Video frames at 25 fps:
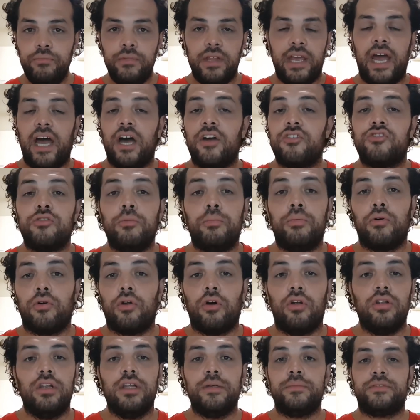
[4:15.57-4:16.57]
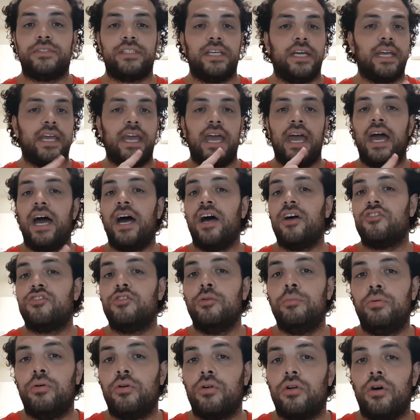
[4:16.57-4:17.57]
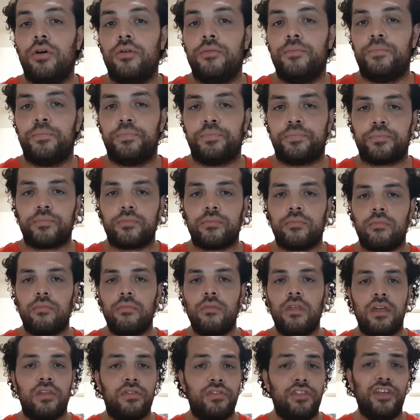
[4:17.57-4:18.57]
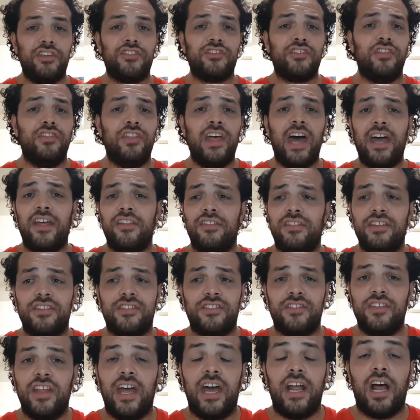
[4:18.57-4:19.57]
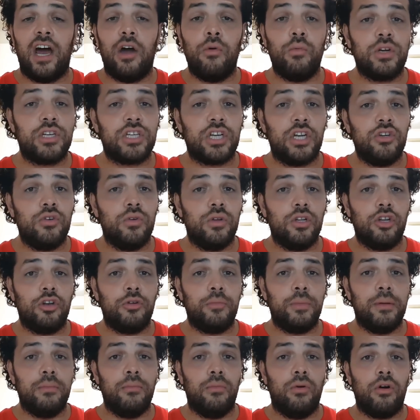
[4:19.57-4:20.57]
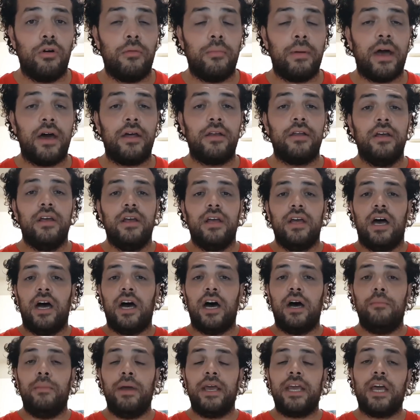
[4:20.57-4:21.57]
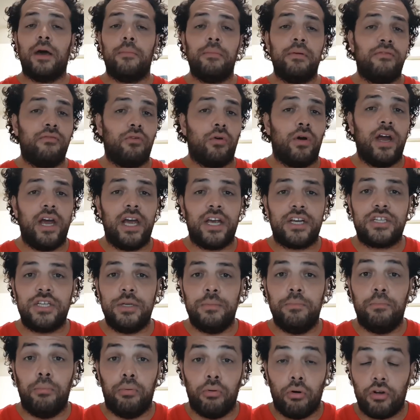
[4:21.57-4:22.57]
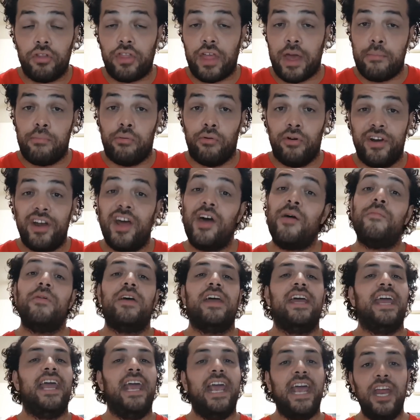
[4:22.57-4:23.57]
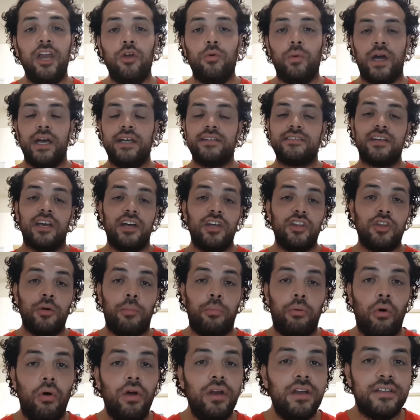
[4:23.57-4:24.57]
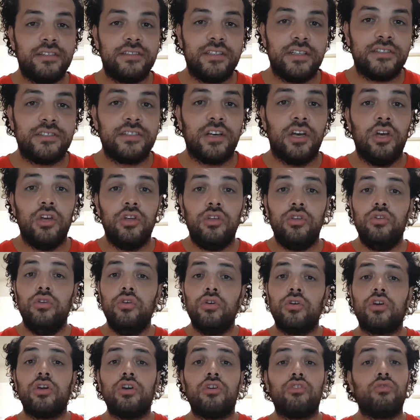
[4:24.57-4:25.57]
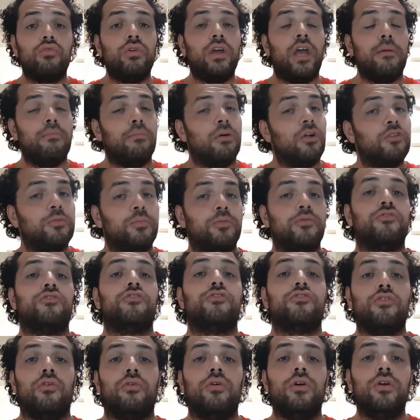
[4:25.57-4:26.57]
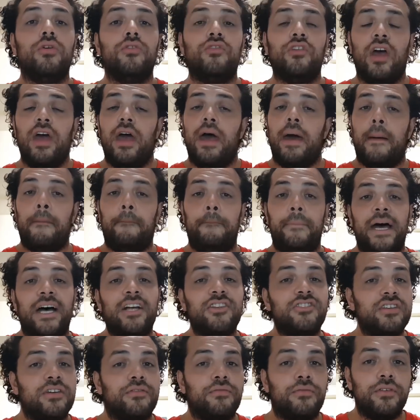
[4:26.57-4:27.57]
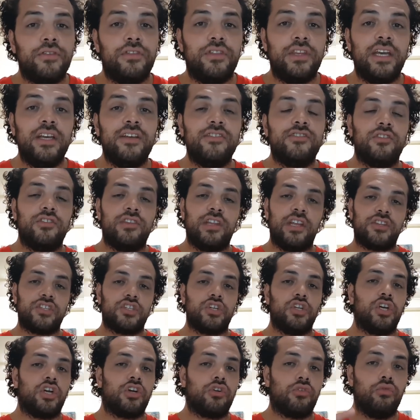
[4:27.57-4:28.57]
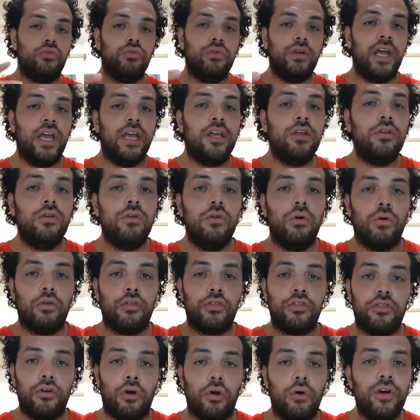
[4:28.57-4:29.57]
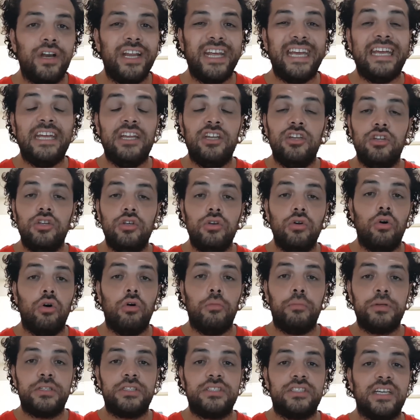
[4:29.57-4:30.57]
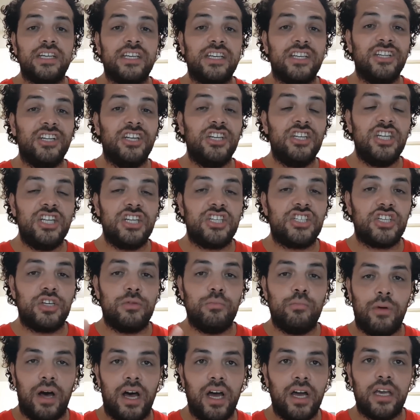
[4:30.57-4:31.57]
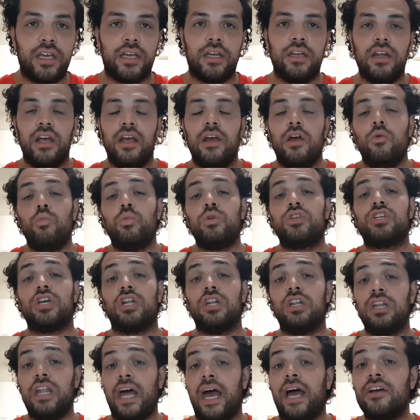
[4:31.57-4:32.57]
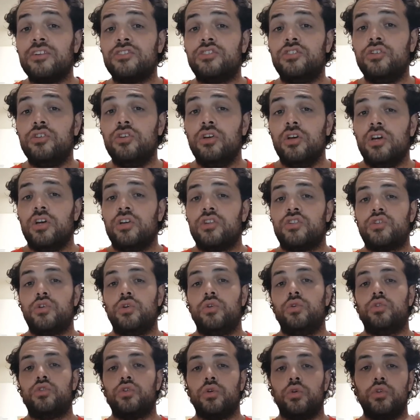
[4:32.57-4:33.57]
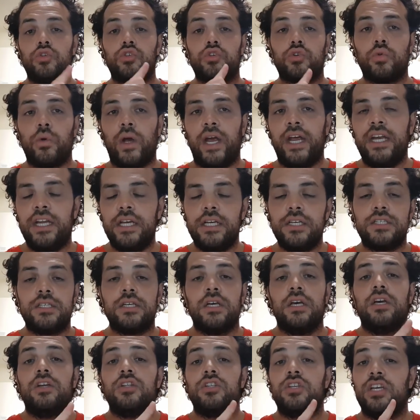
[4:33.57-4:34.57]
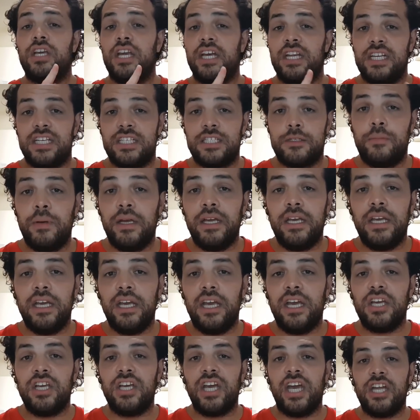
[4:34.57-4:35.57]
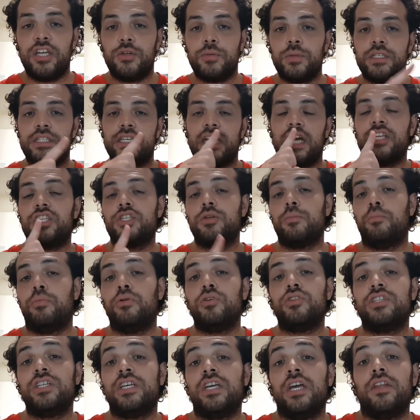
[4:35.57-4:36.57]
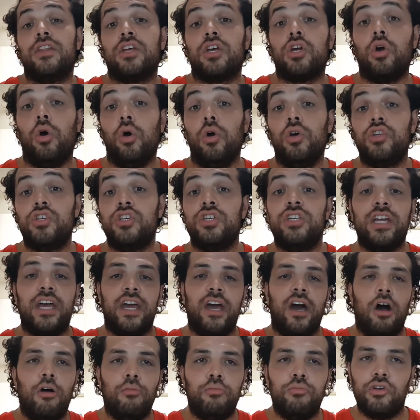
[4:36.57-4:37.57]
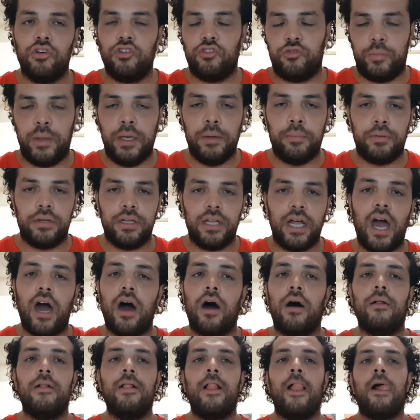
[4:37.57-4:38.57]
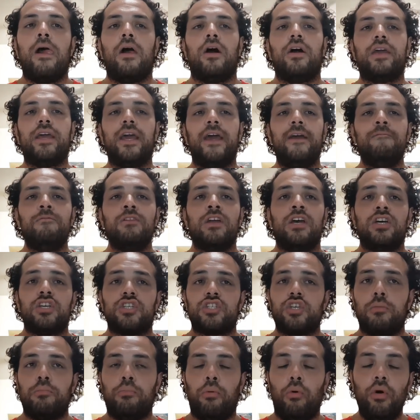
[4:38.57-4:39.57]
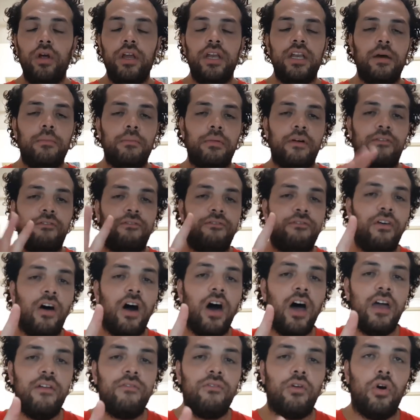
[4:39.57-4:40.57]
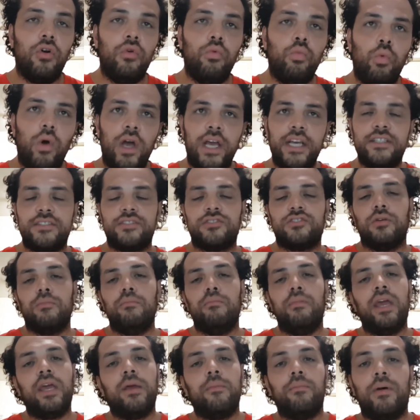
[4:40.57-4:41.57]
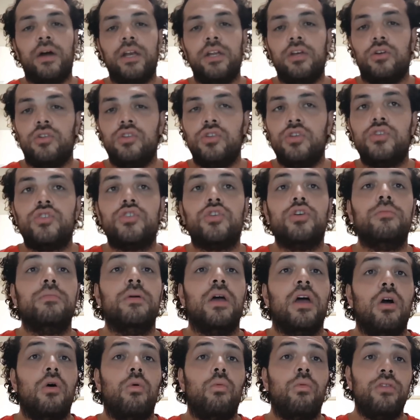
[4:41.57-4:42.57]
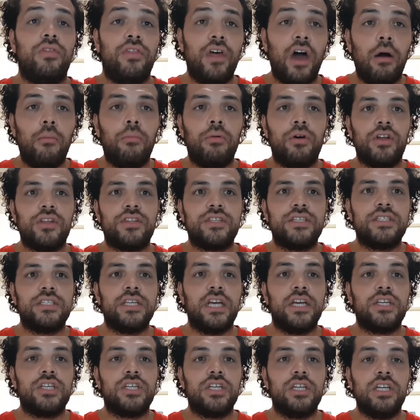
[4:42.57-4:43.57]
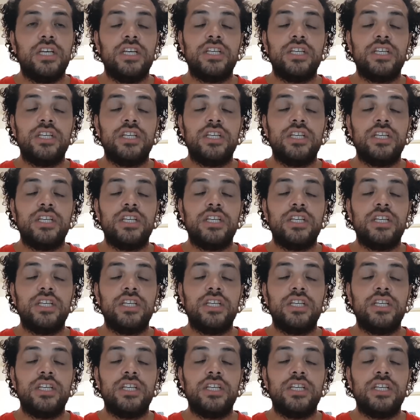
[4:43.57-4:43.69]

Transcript: how to put on lipstick, how to put on this and that and this and that. I wish I knew a little bit more about uh, makeup before I actually brought that point up. Anyways, the point is this you can create multiple tutorials about different things that's going to create you authority in your particular niche and market, which allows you to do trainings, to getting speaking engagements, and to put together coaching to help those people out. Okay, so point number five on ways to make money on YouTube without monetization